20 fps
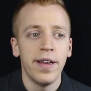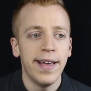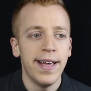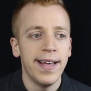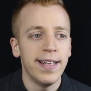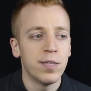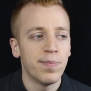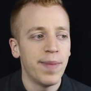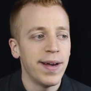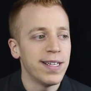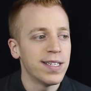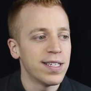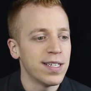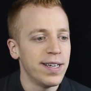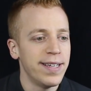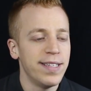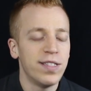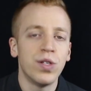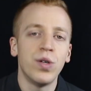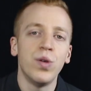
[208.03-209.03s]
It's
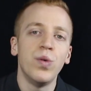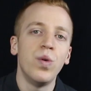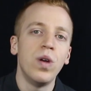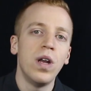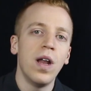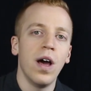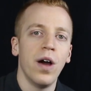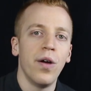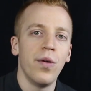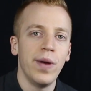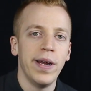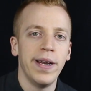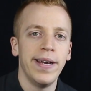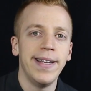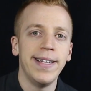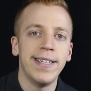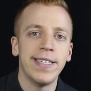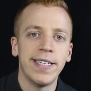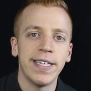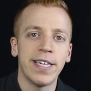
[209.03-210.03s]
basically too low. It
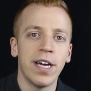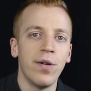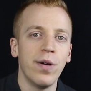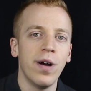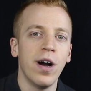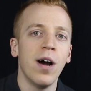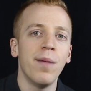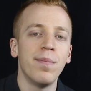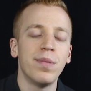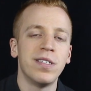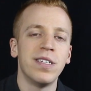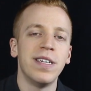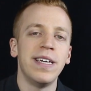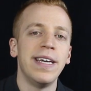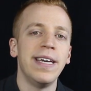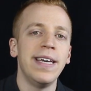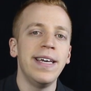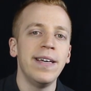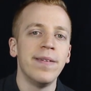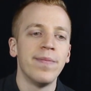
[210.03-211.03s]
needs to go up
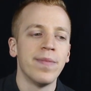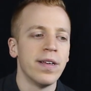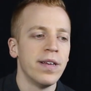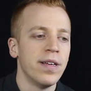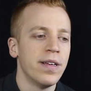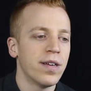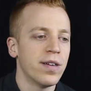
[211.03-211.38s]
to E,